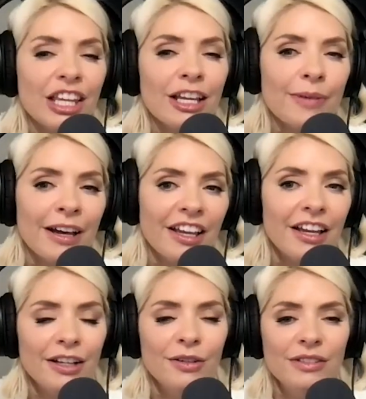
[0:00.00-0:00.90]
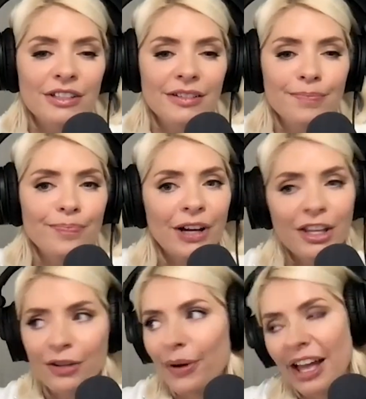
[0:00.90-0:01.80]
thing about getting older, by
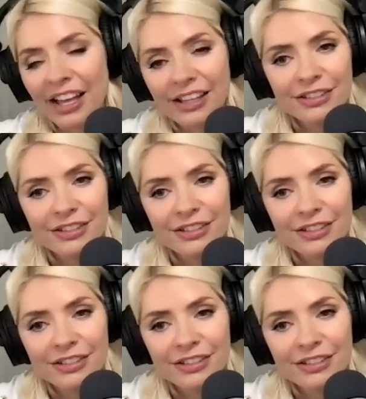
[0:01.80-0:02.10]
the way,